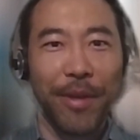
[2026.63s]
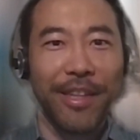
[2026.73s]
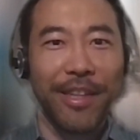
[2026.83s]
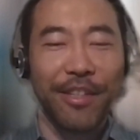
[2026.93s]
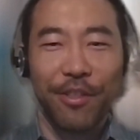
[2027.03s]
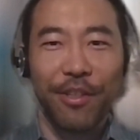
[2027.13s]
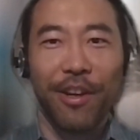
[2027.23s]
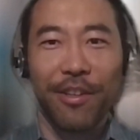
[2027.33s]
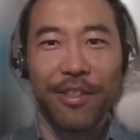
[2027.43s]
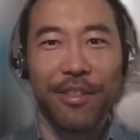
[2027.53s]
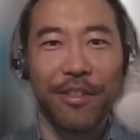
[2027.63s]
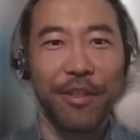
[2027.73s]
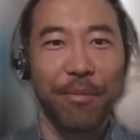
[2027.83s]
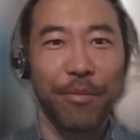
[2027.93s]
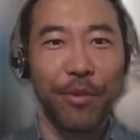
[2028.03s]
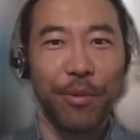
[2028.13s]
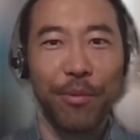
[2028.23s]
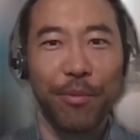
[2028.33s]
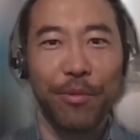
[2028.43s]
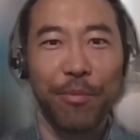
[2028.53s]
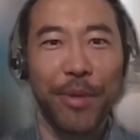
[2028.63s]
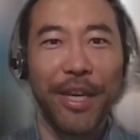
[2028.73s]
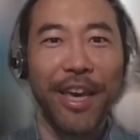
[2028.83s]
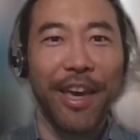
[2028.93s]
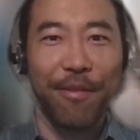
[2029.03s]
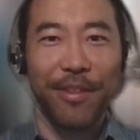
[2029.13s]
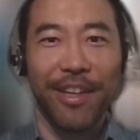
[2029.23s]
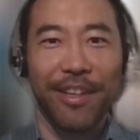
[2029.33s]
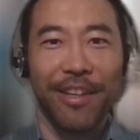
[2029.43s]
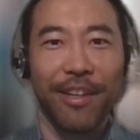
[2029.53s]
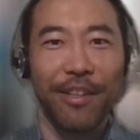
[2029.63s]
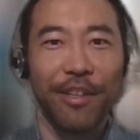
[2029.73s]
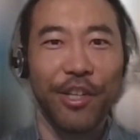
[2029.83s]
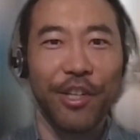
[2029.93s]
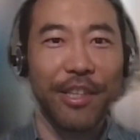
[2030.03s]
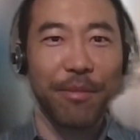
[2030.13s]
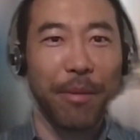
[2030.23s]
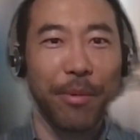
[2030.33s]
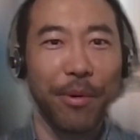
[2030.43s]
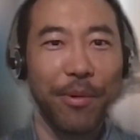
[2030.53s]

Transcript: and that just causes the system to behave like a giant bubble.